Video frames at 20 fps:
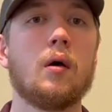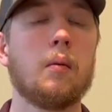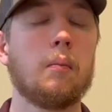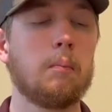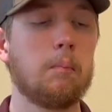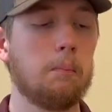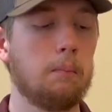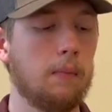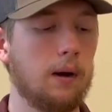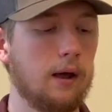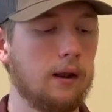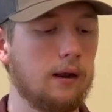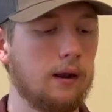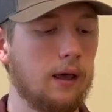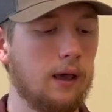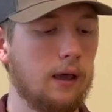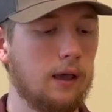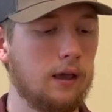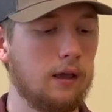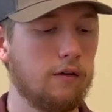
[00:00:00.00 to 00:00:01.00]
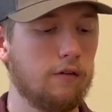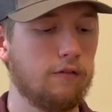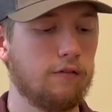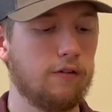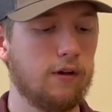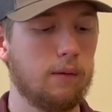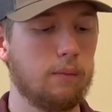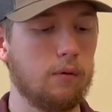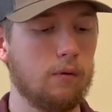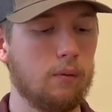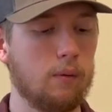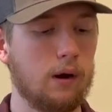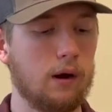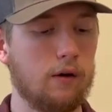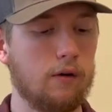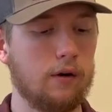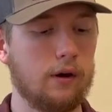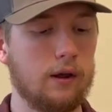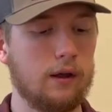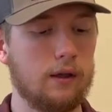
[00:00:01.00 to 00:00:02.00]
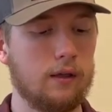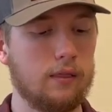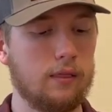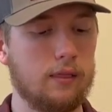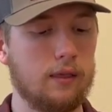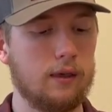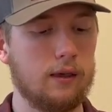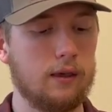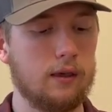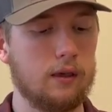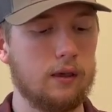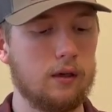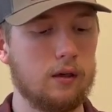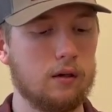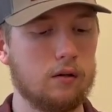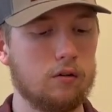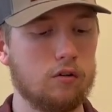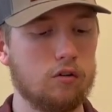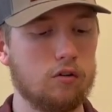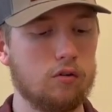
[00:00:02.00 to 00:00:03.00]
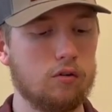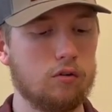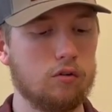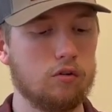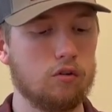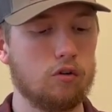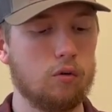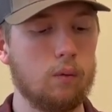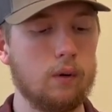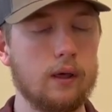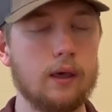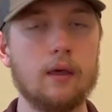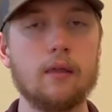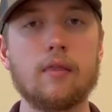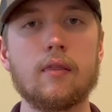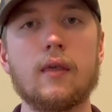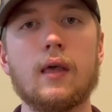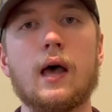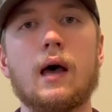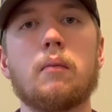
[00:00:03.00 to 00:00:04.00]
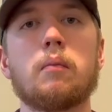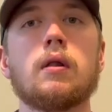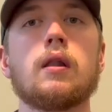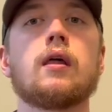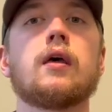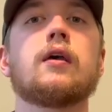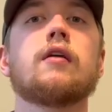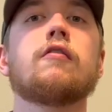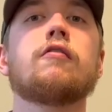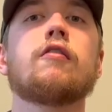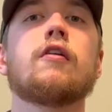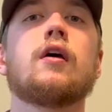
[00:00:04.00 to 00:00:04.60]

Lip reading: Monday, February the 20th, I believe.